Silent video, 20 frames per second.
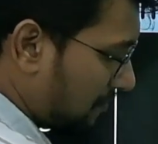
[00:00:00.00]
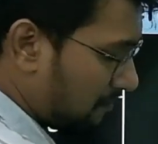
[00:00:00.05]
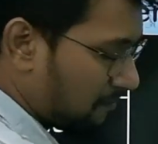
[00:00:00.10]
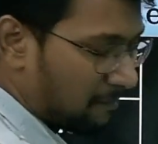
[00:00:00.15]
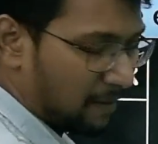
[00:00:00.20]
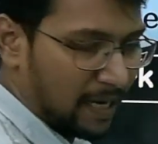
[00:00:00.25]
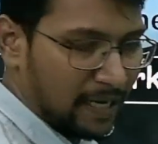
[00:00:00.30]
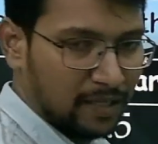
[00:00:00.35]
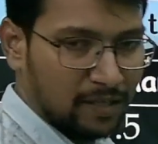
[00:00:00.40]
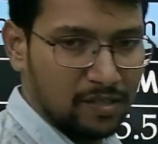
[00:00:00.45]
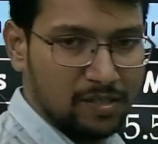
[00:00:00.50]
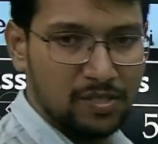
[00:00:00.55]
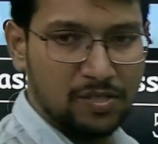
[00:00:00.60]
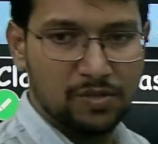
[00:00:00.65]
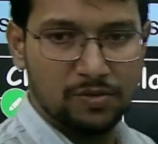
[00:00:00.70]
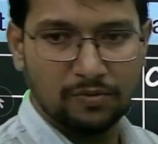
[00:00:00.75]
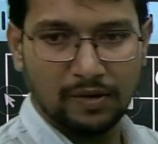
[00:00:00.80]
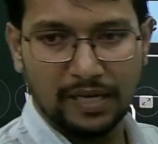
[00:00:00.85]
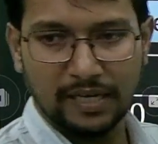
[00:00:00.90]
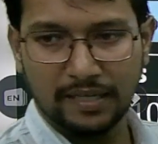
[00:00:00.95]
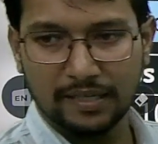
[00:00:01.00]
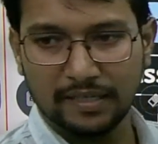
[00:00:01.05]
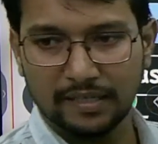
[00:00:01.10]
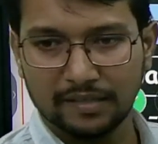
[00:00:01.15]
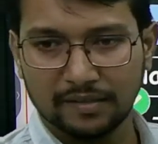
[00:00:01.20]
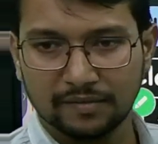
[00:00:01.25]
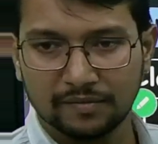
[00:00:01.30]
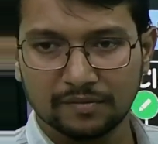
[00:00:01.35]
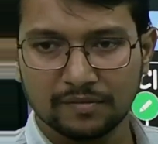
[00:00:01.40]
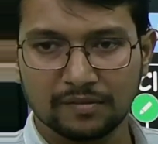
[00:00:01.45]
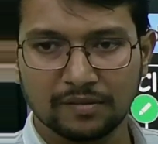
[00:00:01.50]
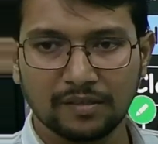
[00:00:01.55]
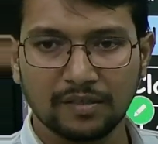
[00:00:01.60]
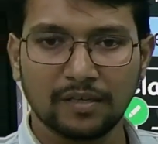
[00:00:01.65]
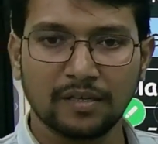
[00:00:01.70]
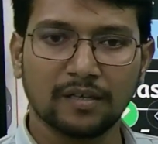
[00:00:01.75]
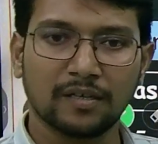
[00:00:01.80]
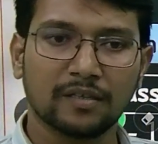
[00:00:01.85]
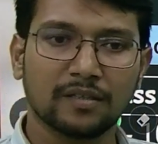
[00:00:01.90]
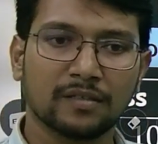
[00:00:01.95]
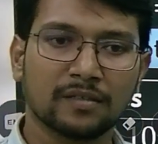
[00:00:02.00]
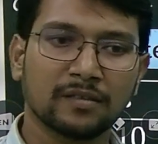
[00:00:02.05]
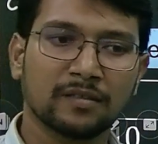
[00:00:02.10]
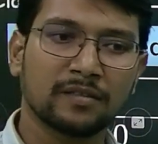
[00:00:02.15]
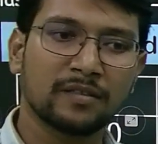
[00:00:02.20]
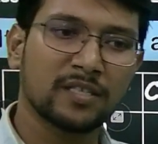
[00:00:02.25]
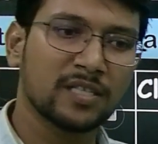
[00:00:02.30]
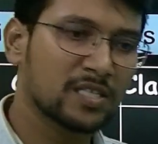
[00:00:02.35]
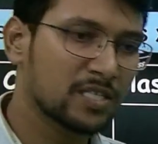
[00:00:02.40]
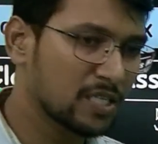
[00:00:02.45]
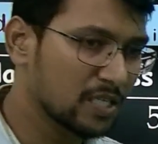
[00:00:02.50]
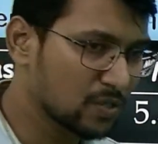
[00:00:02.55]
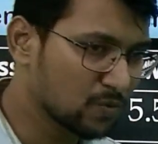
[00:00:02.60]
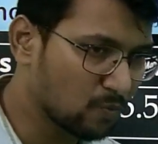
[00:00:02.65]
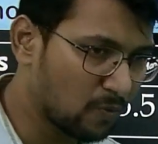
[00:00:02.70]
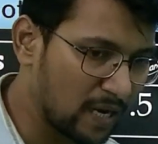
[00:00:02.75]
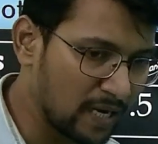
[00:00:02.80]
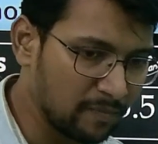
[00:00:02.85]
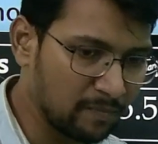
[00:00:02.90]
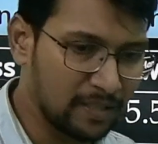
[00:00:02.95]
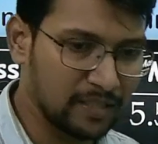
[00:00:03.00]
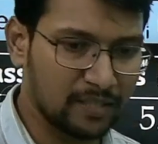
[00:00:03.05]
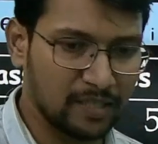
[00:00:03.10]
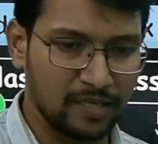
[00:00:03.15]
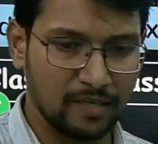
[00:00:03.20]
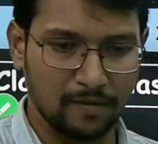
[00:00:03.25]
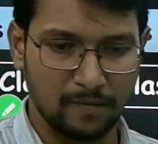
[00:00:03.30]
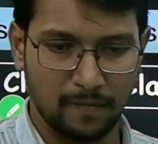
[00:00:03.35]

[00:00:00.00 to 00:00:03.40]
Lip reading: minus 20. This is one method.